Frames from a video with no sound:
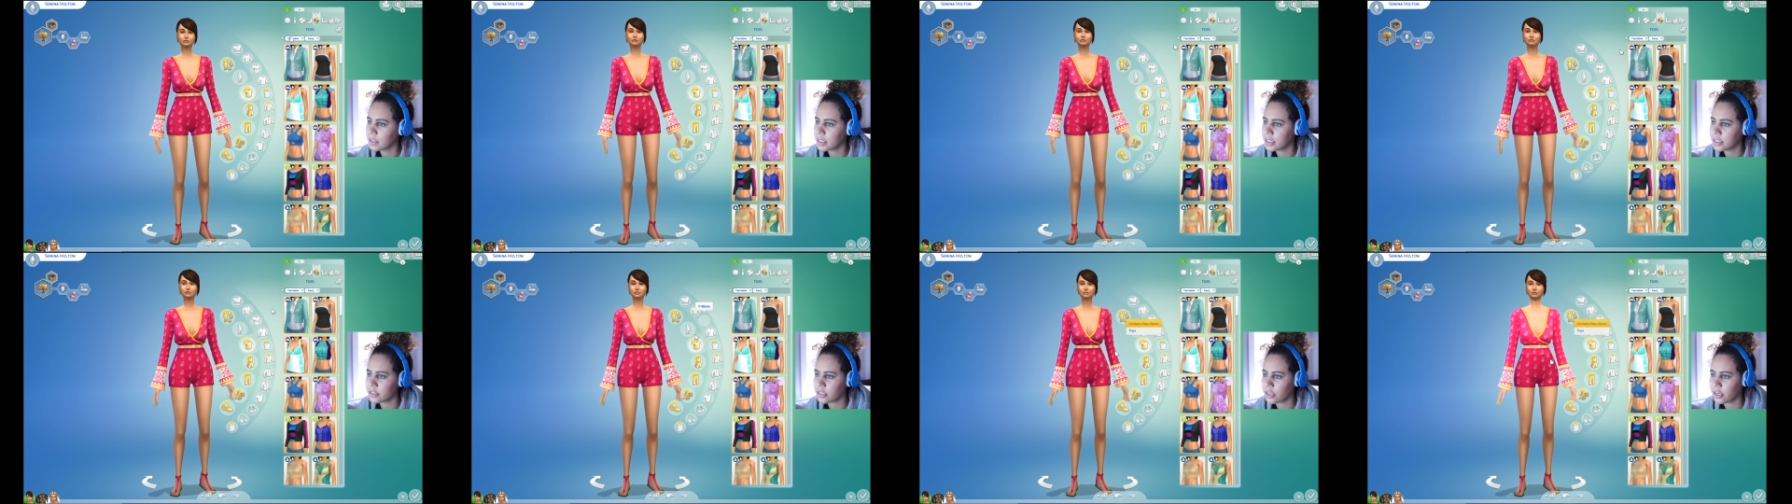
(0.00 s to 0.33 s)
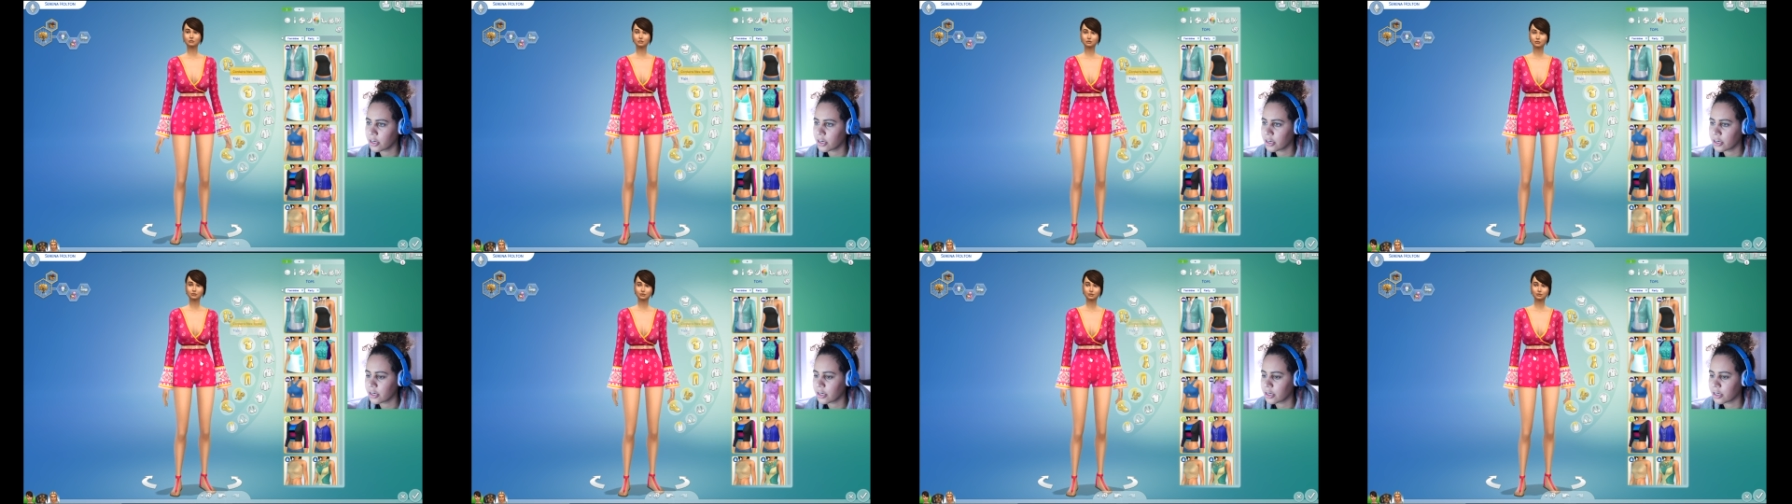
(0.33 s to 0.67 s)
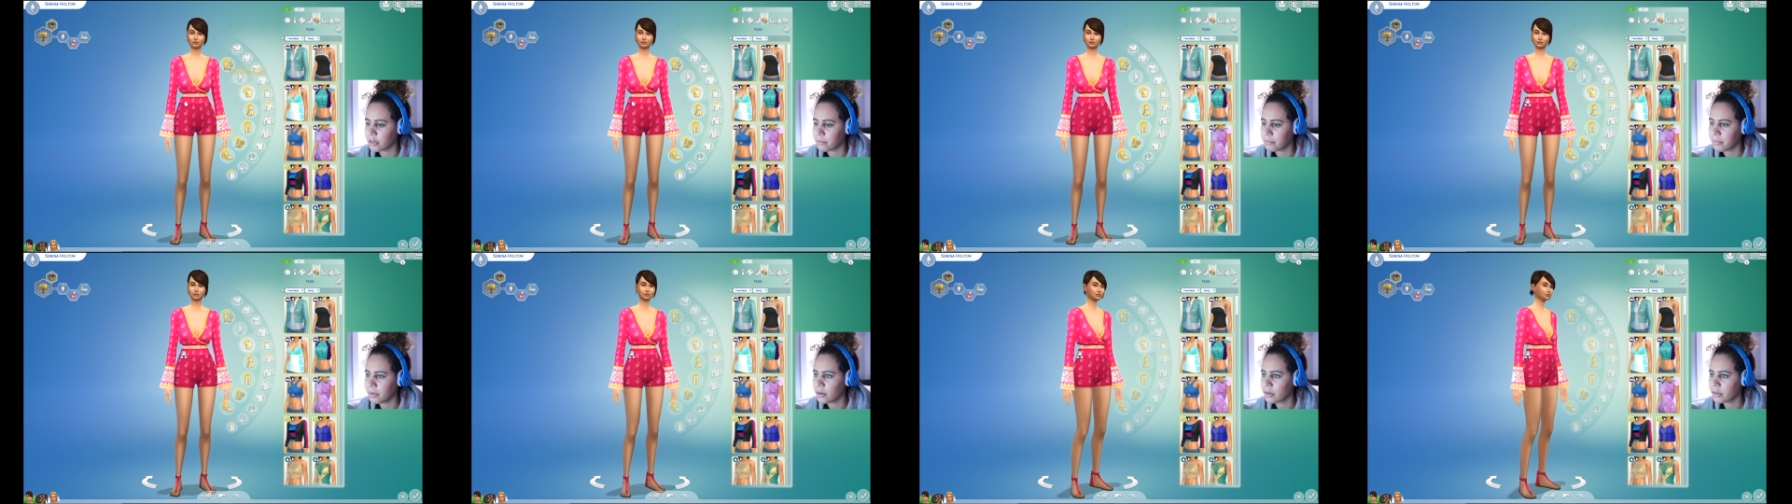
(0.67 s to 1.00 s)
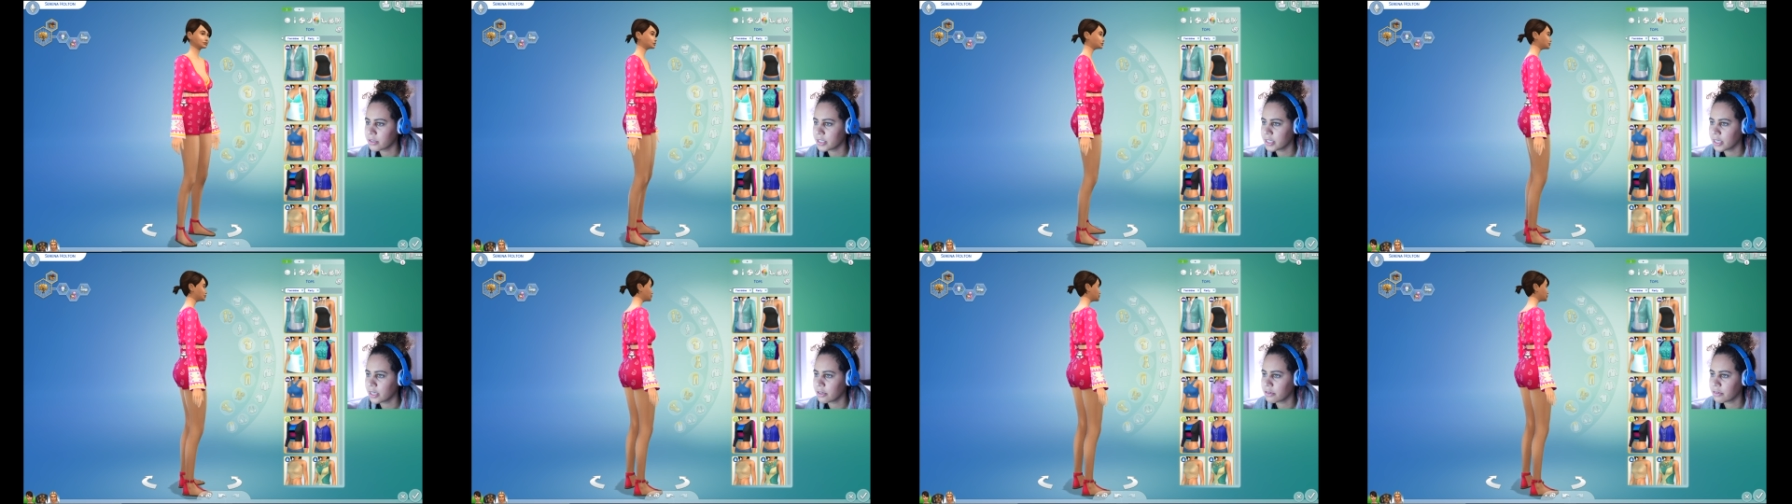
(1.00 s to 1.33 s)
These are her
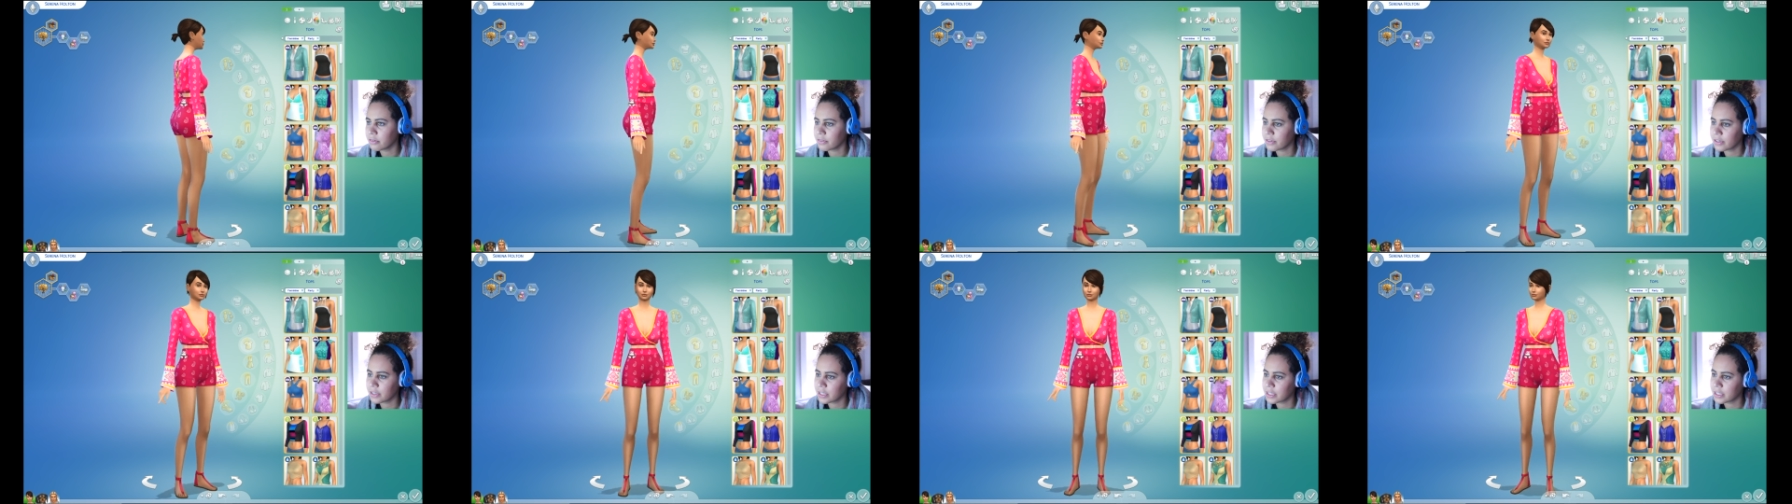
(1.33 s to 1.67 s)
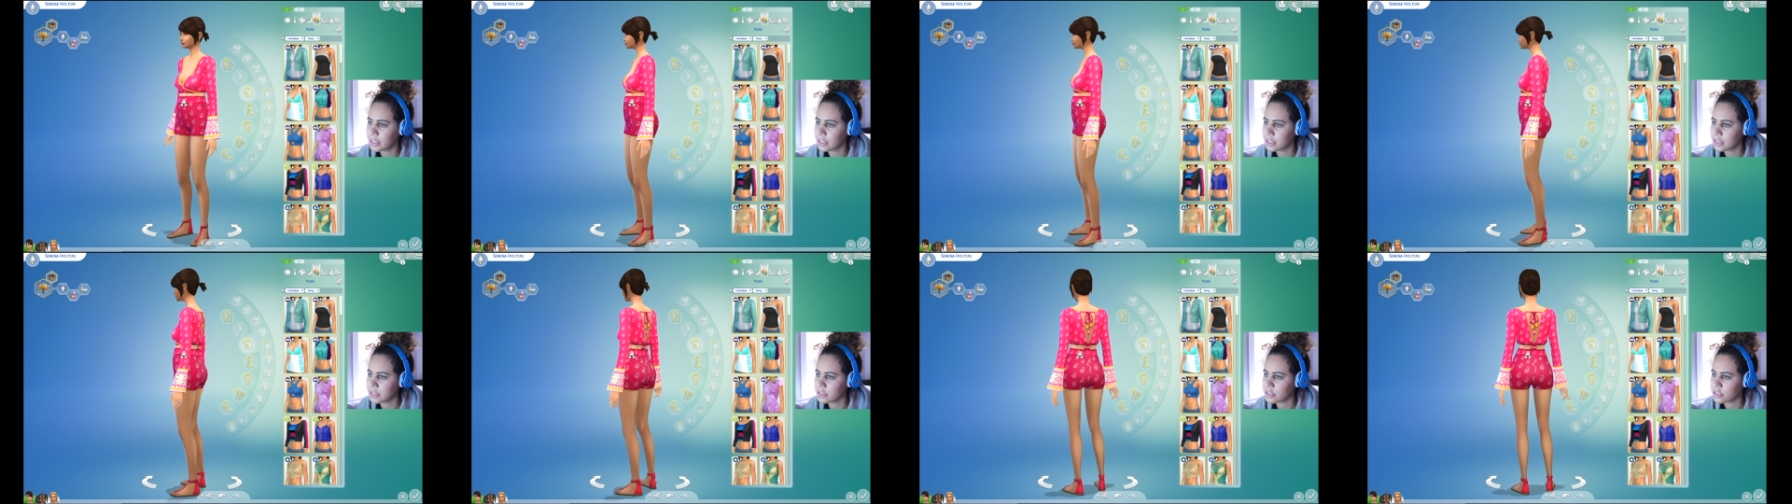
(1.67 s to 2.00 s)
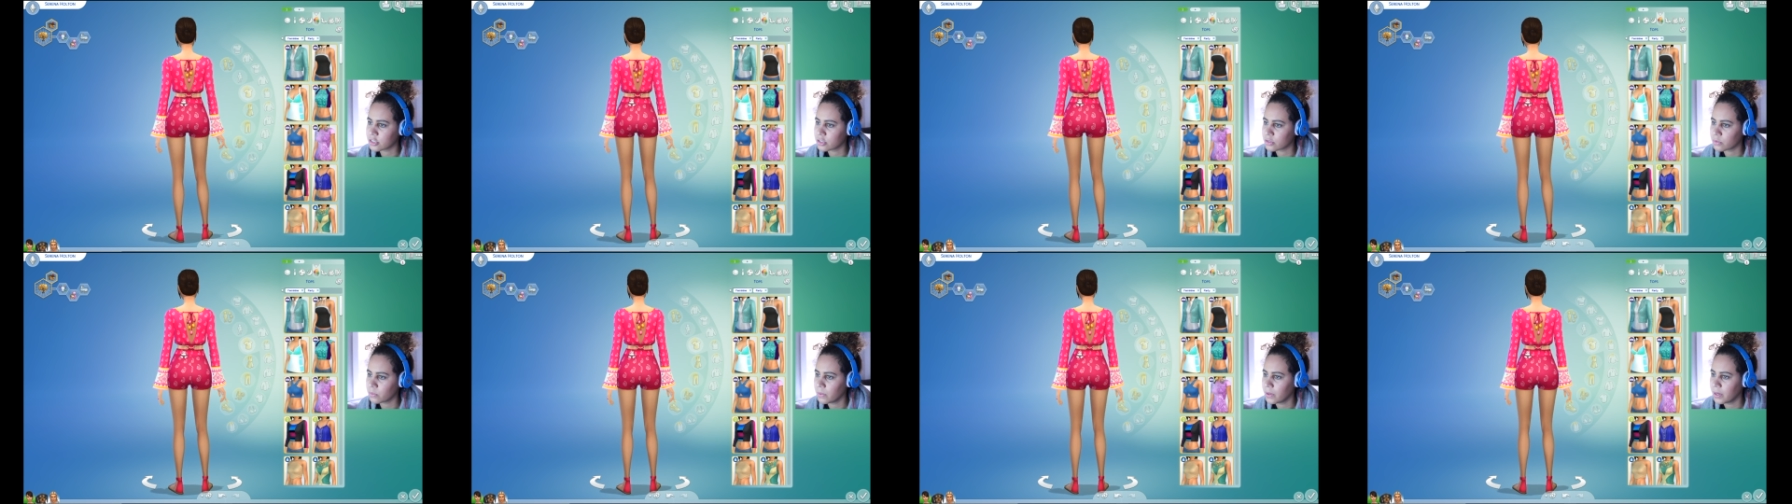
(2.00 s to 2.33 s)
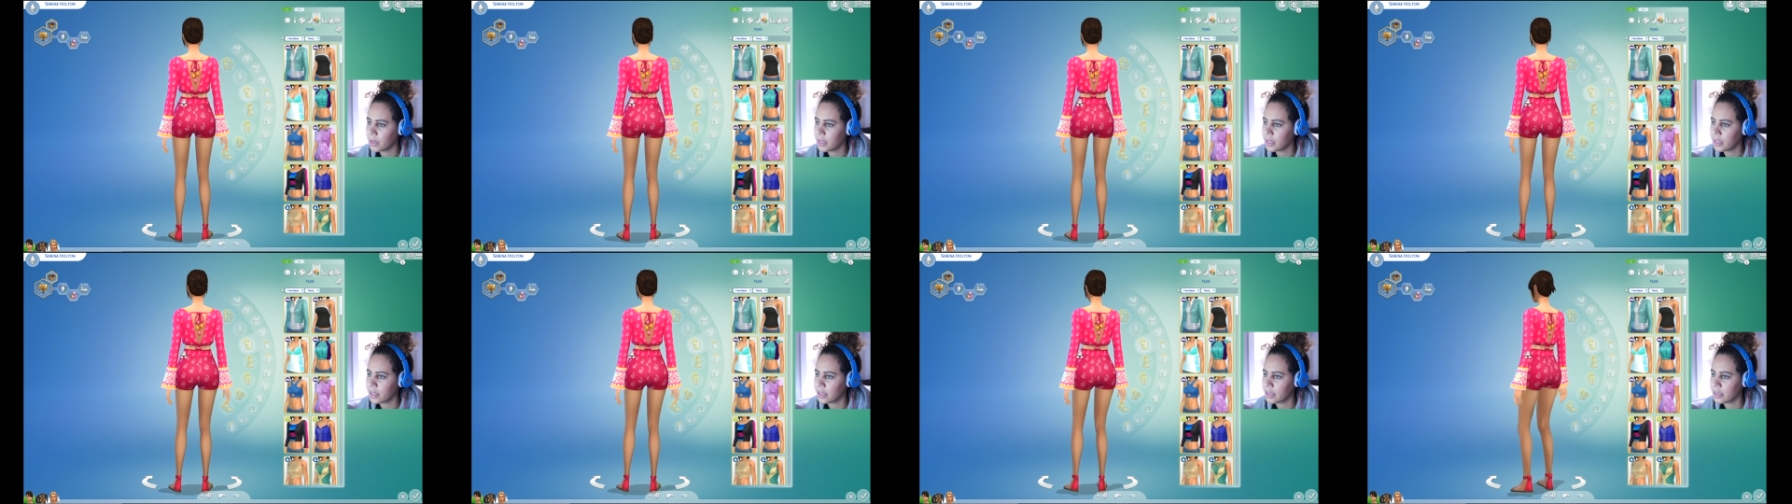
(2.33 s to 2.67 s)
party outfits, just
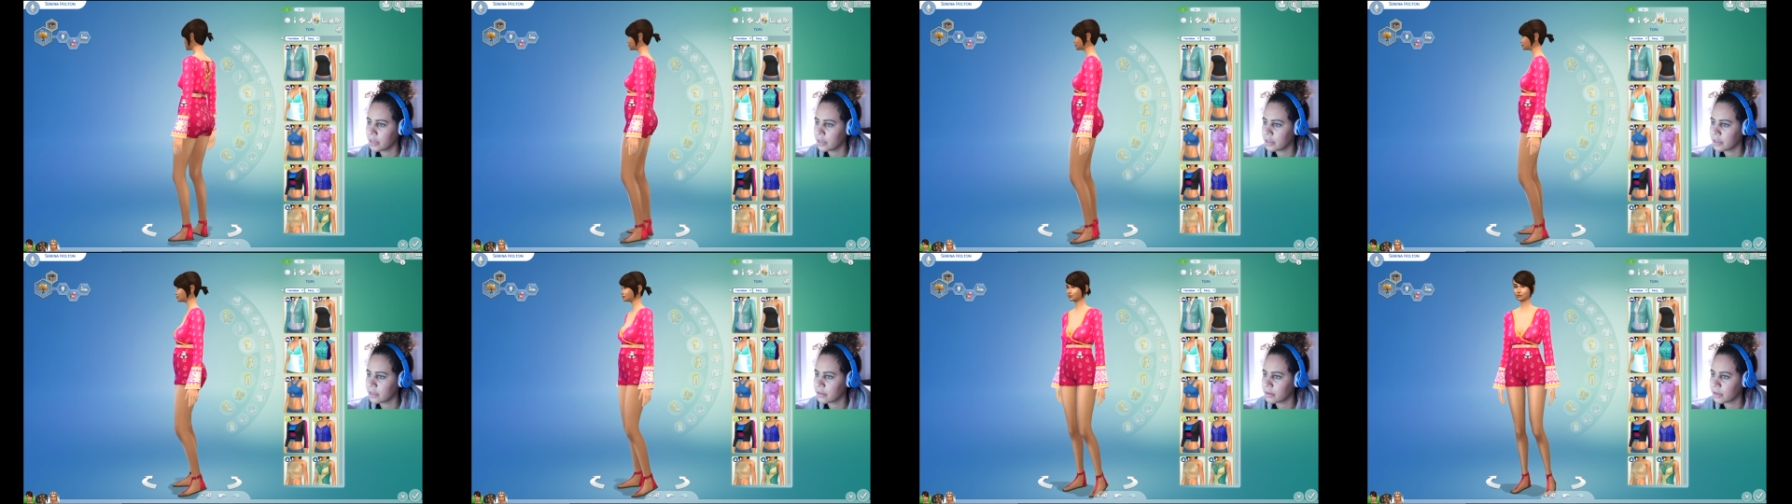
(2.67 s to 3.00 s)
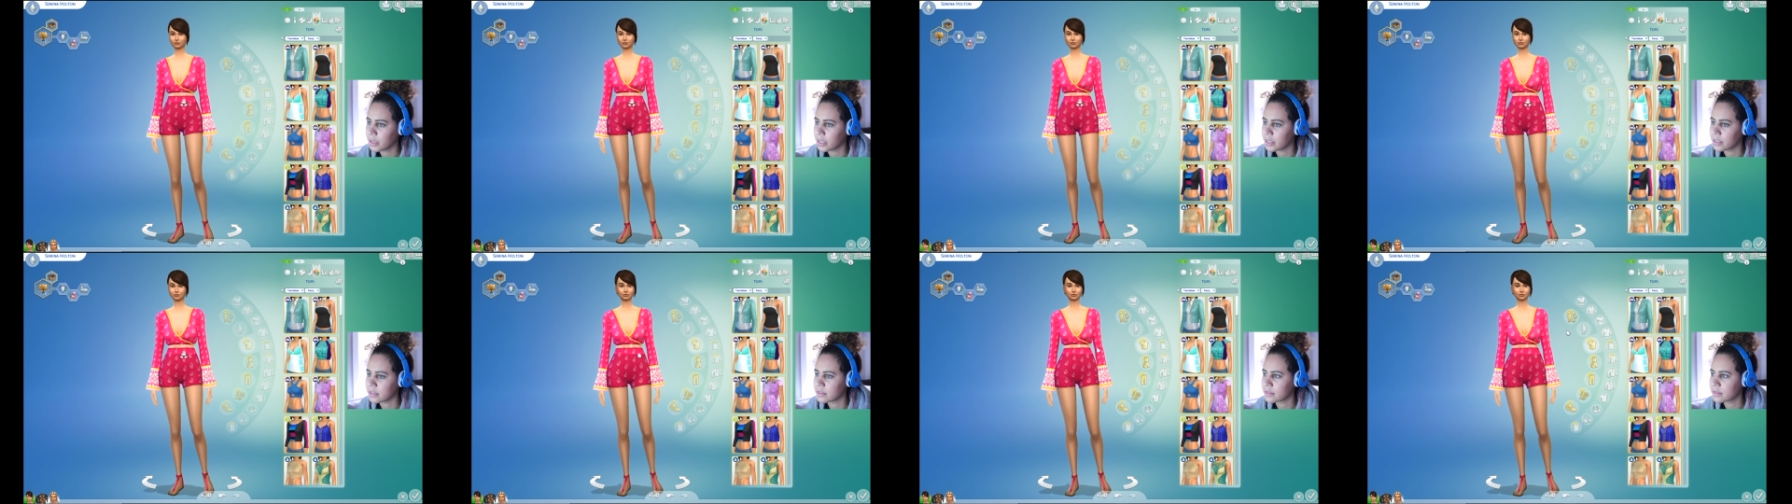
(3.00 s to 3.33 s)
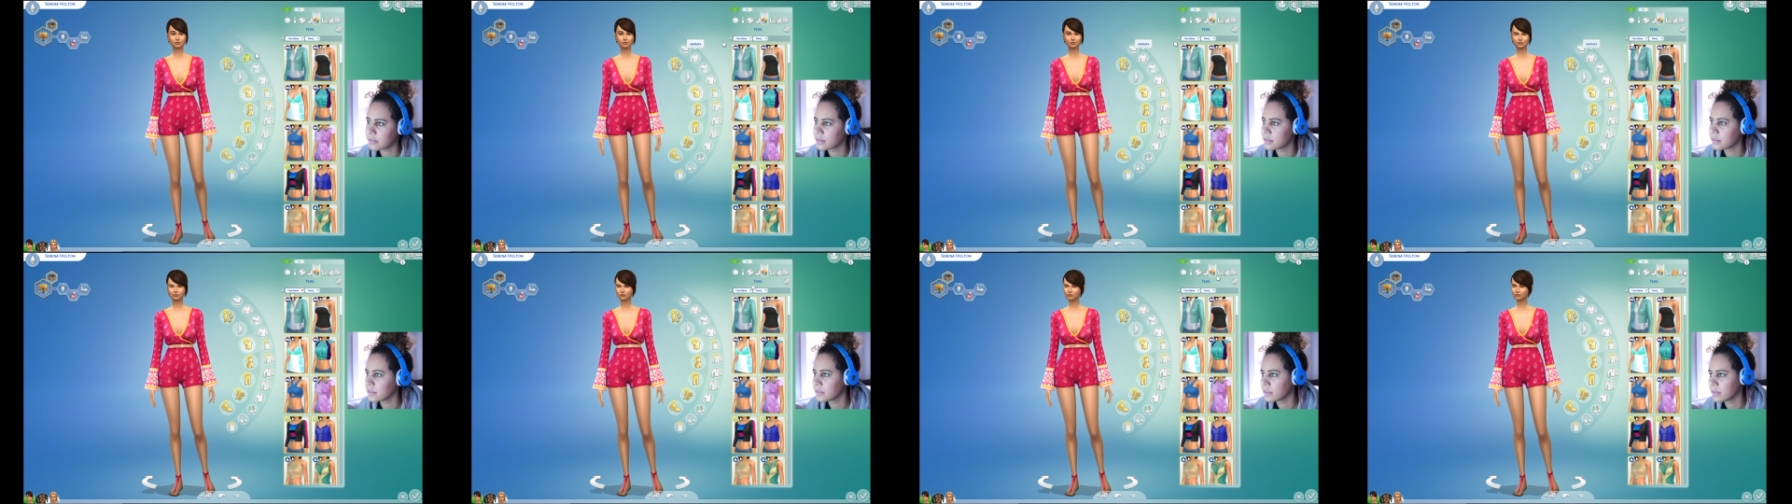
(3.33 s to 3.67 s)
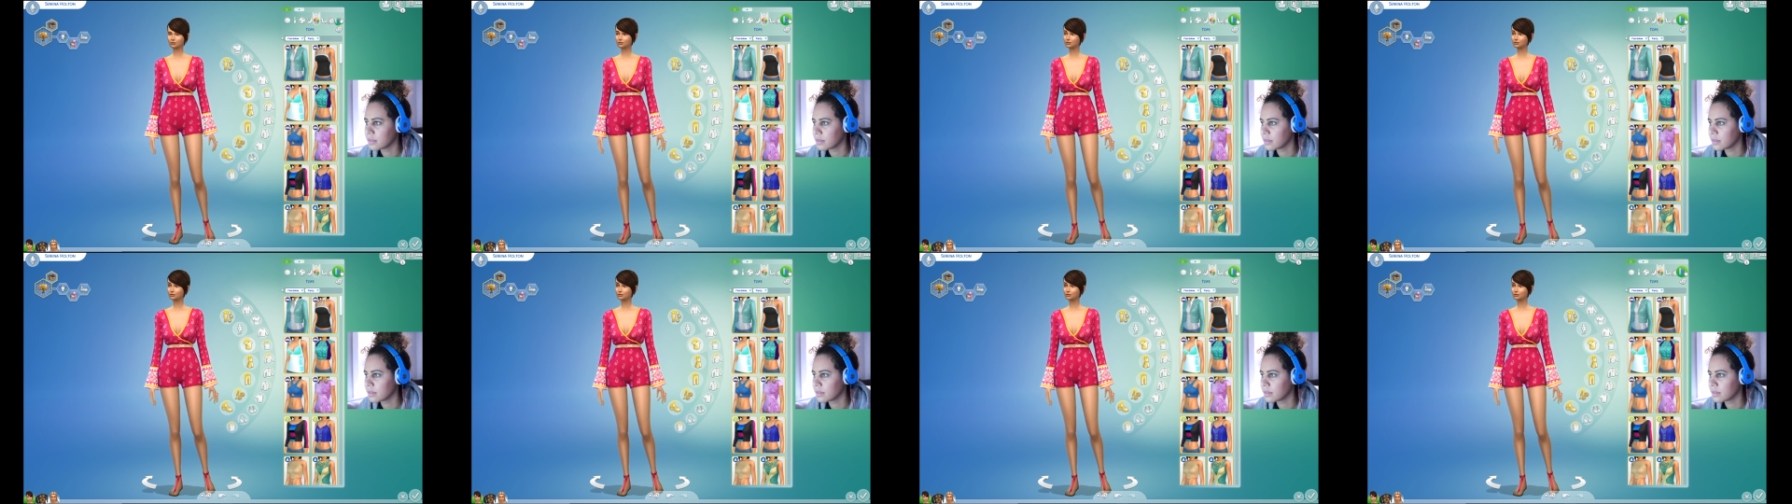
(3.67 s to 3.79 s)
one, because